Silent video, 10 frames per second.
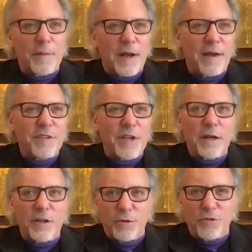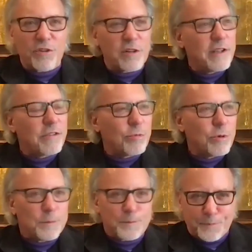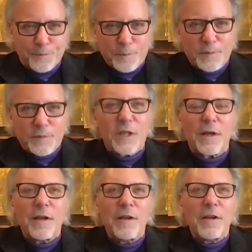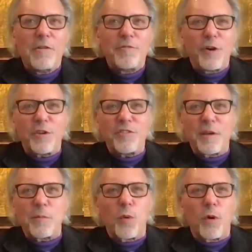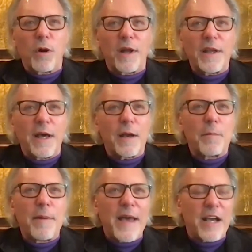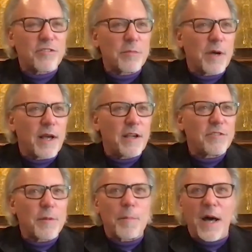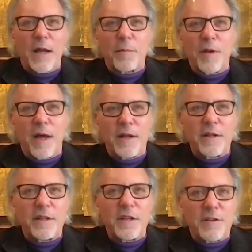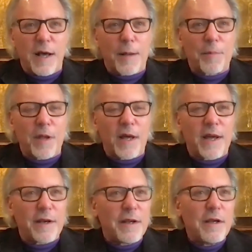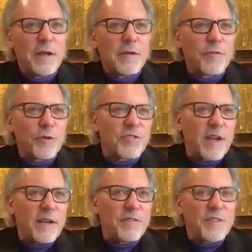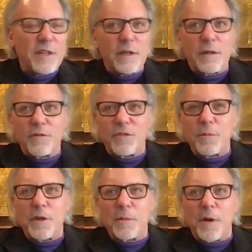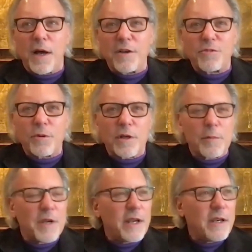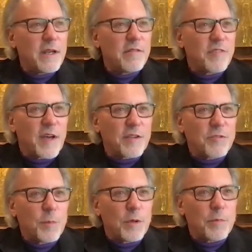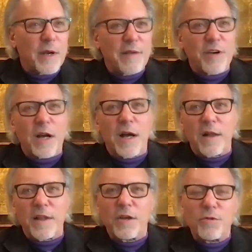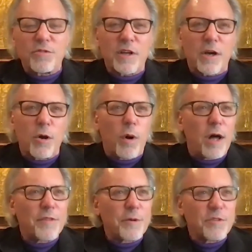And I've done it usually through focusing more on how to maximize the bottom line than the top line for safety and to minimize or eliminate investment. But I have a colleague who's the co-author.